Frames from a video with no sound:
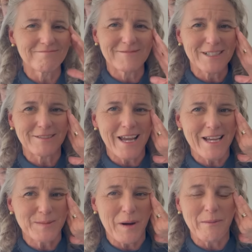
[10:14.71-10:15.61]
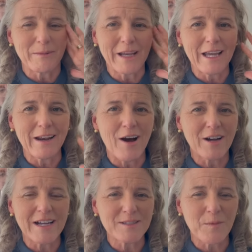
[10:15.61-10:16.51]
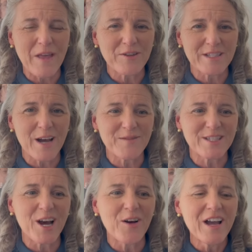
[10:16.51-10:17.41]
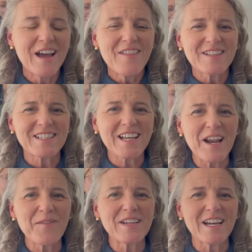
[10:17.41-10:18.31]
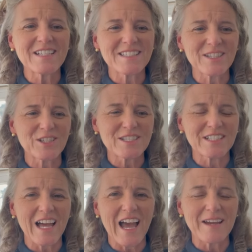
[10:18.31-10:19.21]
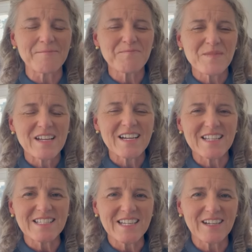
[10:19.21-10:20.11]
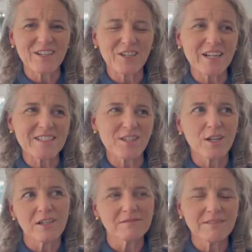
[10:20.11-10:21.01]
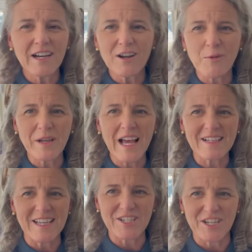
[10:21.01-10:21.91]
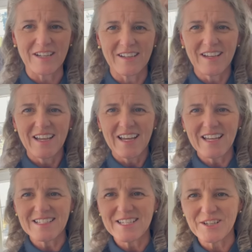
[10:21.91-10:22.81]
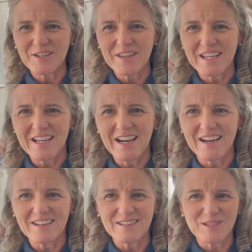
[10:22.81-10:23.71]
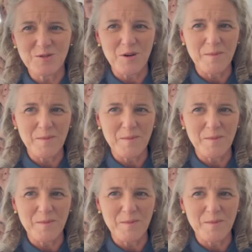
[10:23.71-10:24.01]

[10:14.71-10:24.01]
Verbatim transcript: delays probably and all kinds of weather stuff. So this is kind of a nice little delay until, or a nice little, I don't know, relaxation until the uh, storm